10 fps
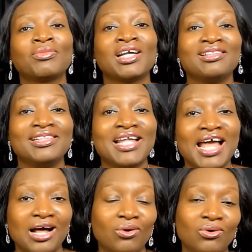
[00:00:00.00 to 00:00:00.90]

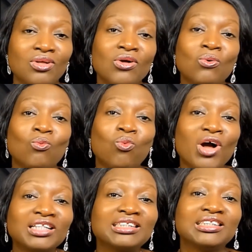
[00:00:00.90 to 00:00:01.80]
Now,
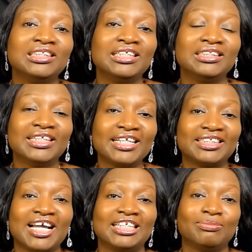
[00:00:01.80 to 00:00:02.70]
once the date
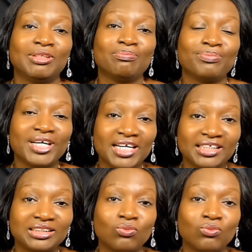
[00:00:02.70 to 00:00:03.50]
has been picked,